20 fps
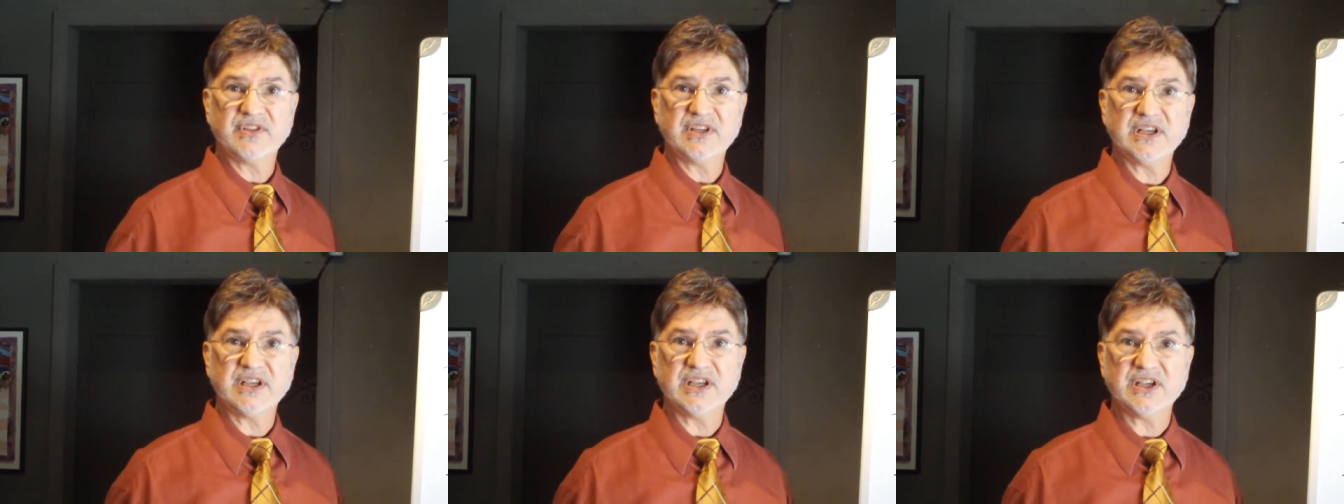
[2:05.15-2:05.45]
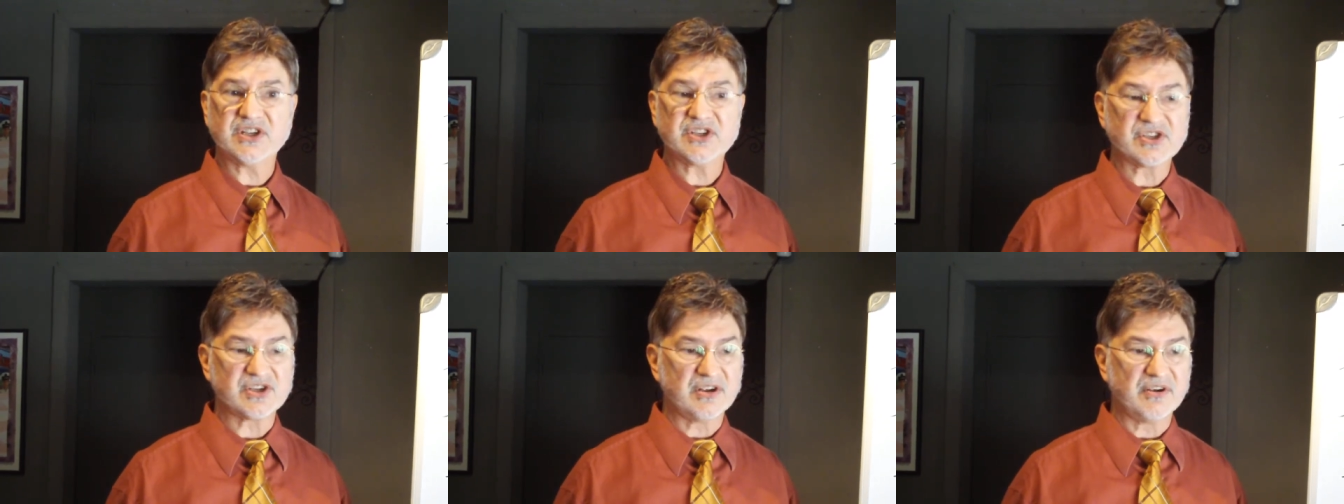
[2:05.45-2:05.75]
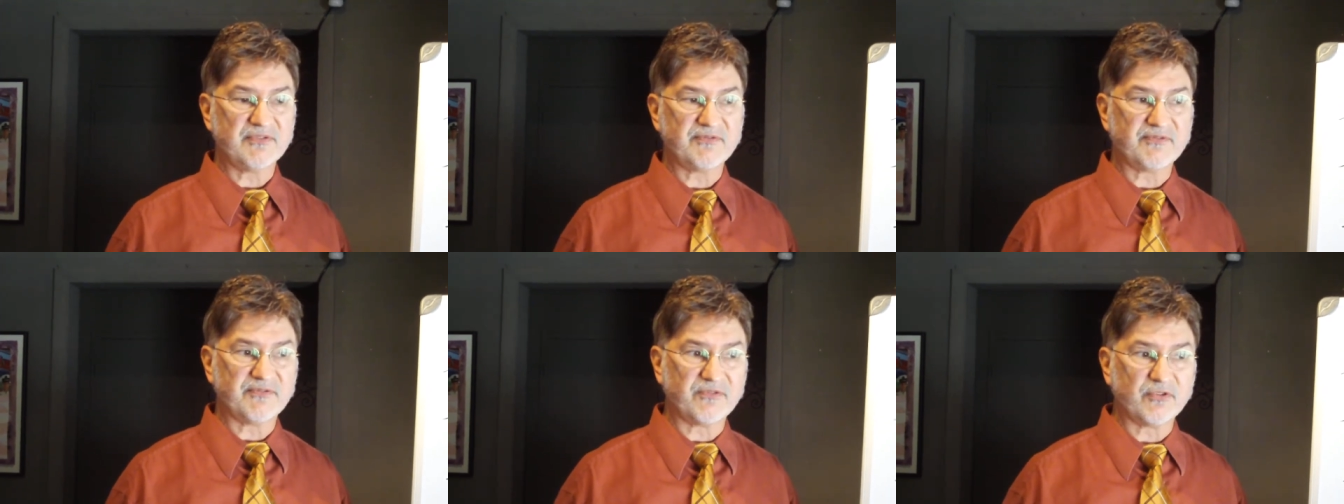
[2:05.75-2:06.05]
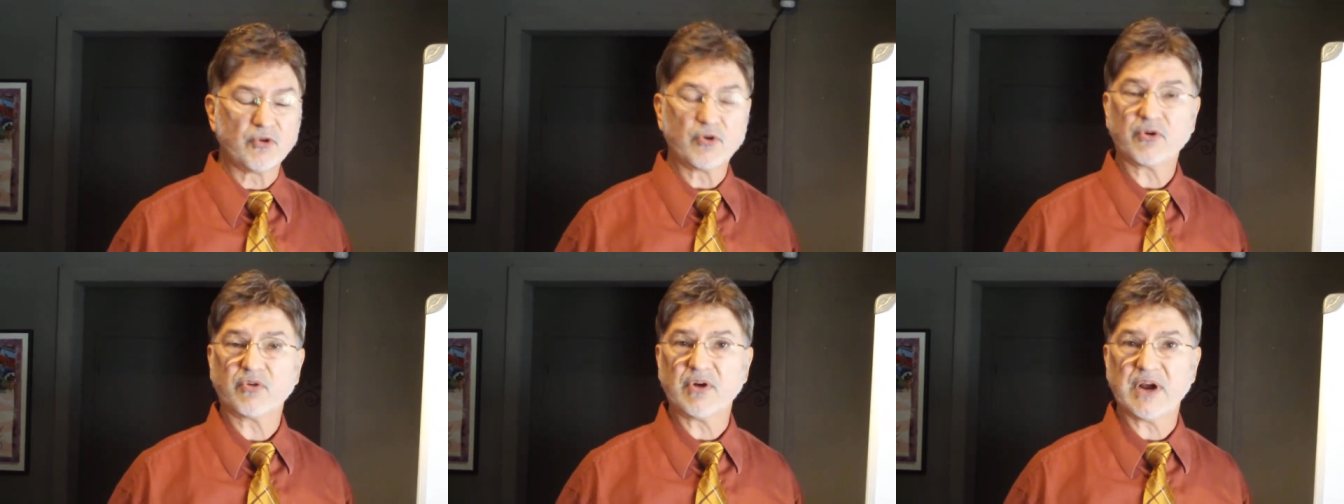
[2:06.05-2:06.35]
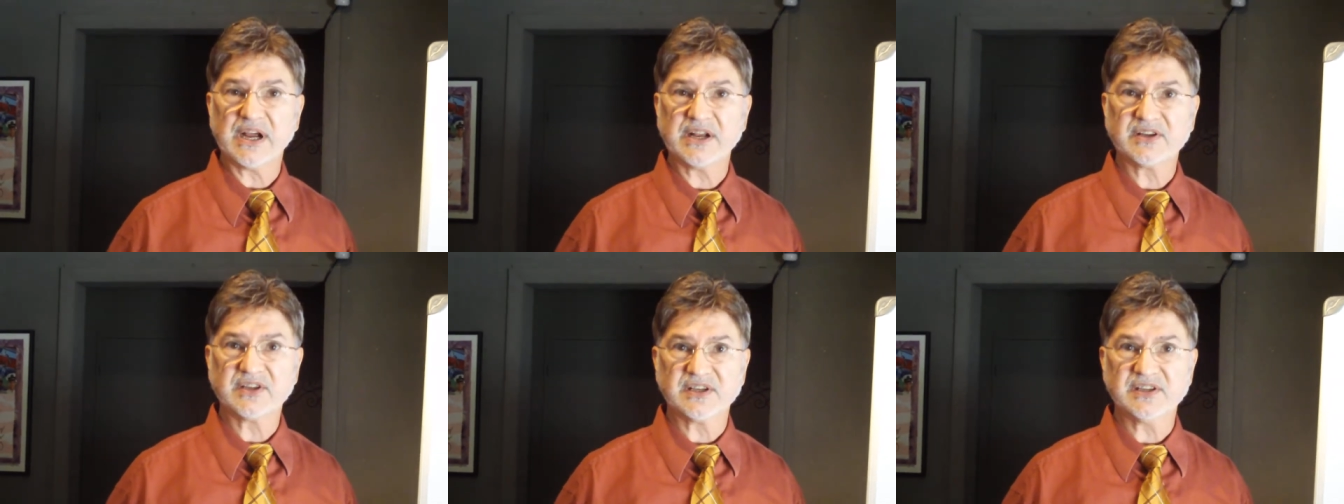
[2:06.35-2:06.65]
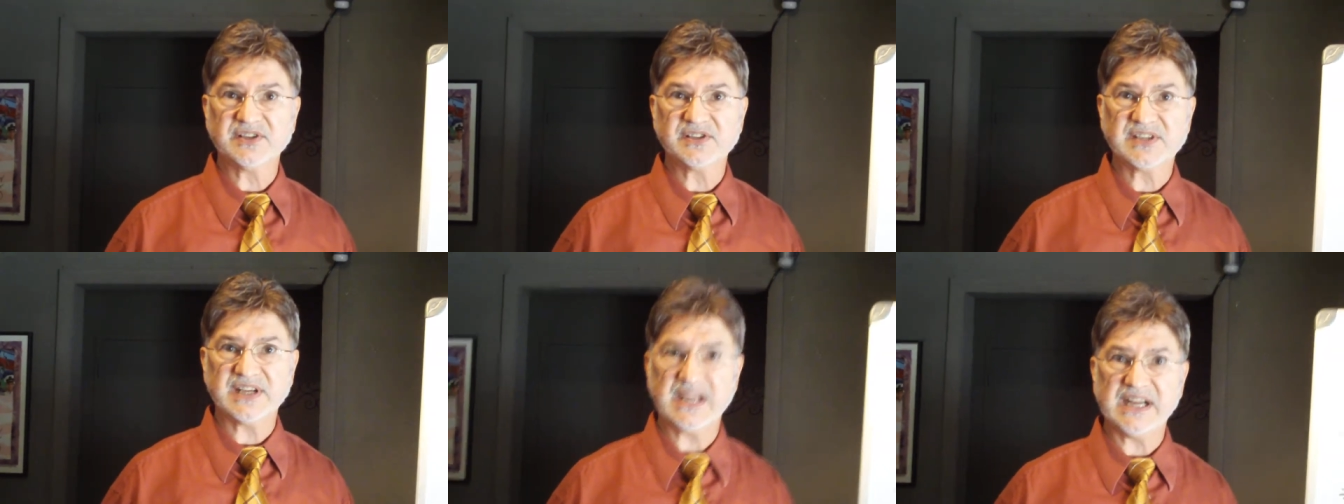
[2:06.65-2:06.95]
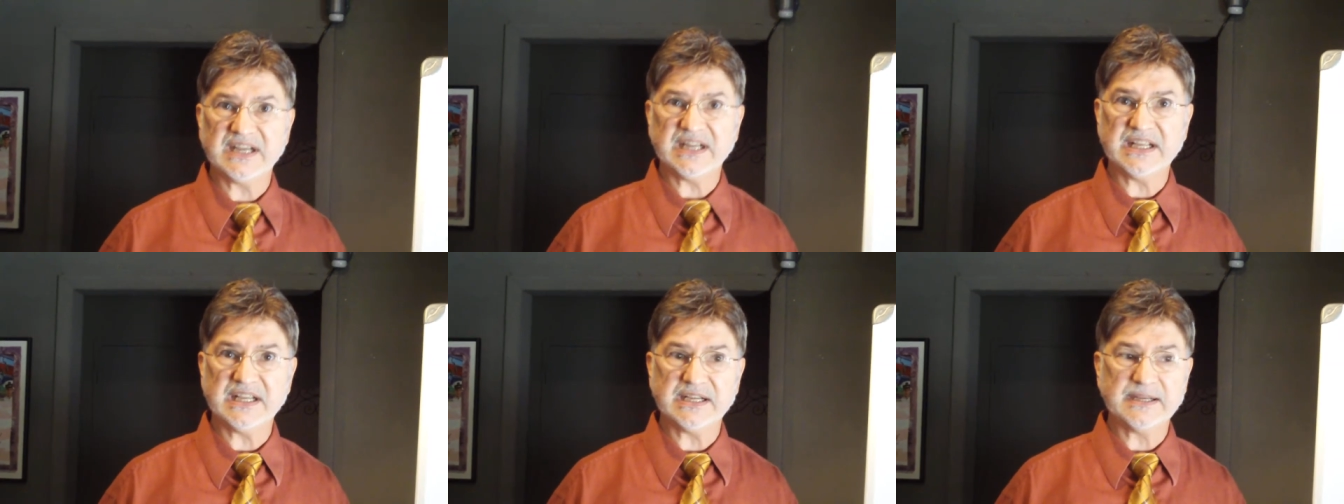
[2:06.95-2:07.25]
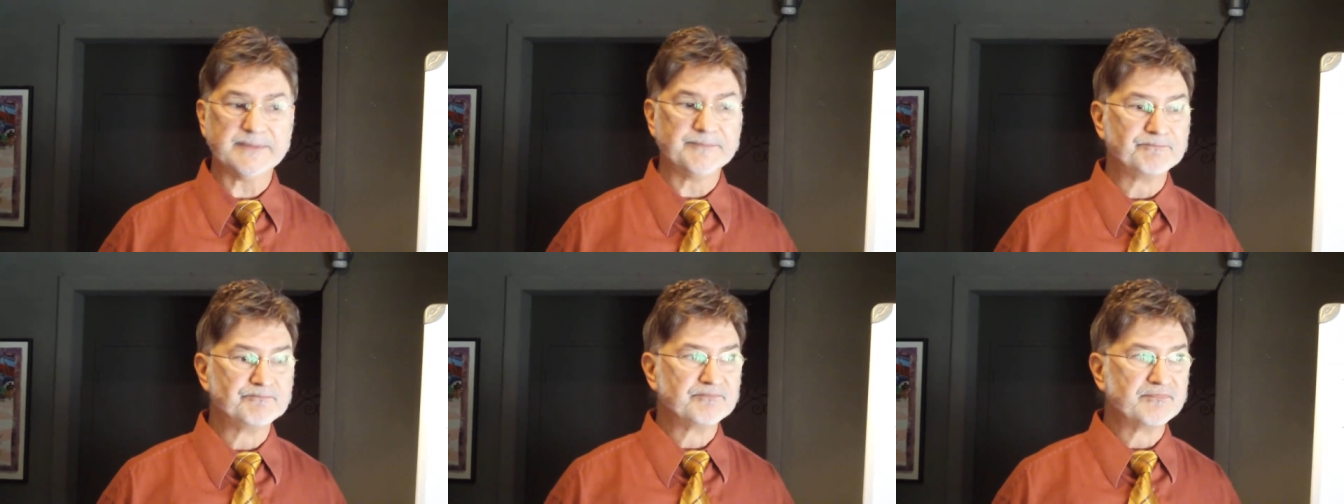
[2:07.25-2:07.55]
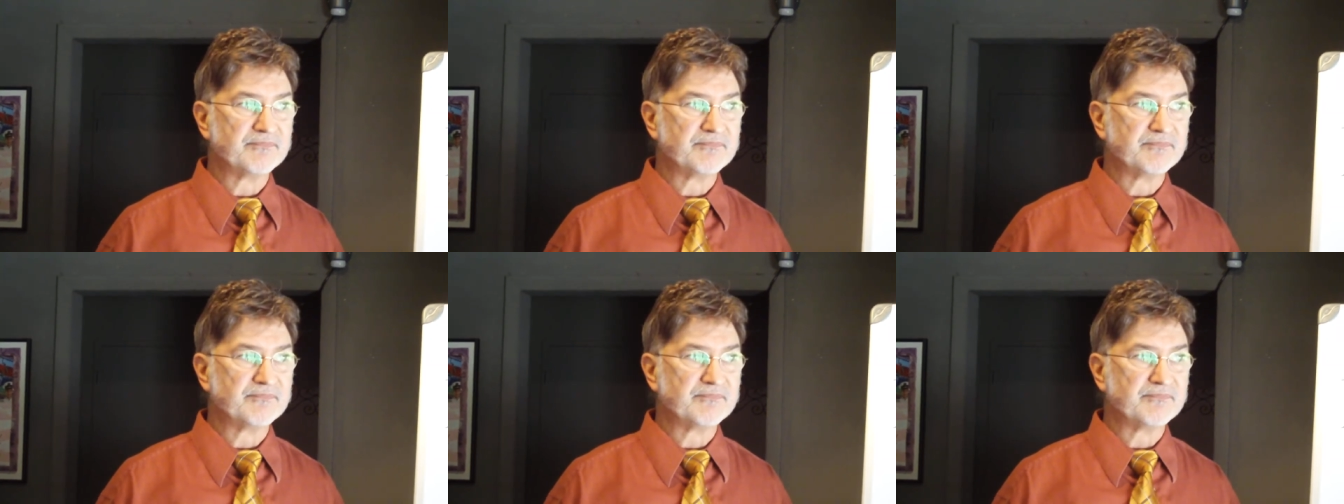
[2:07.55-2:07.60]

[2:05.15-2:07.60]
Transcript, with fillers: these fluoride-containing